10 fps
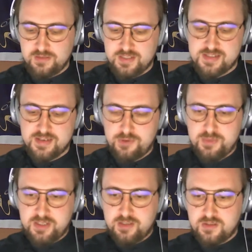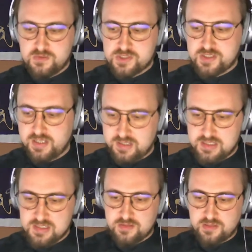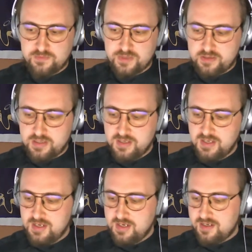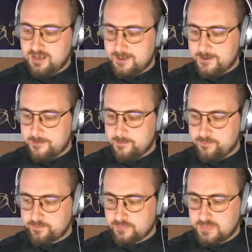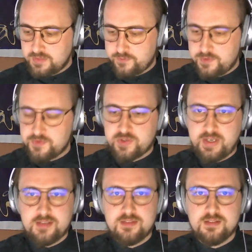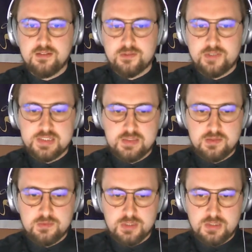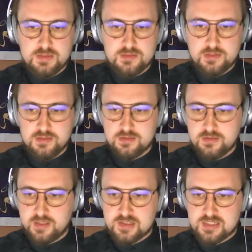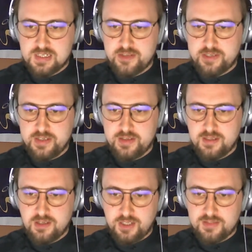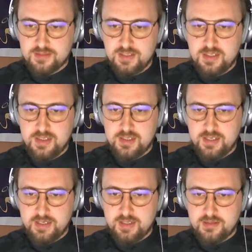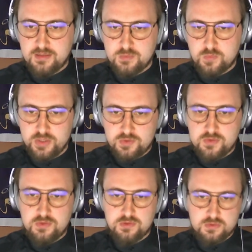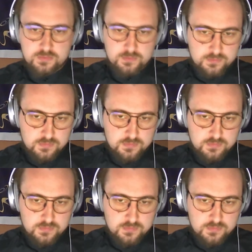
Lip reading: as everybody knows, China is on a very different track than the rest of the world, accelerating a lot, and we do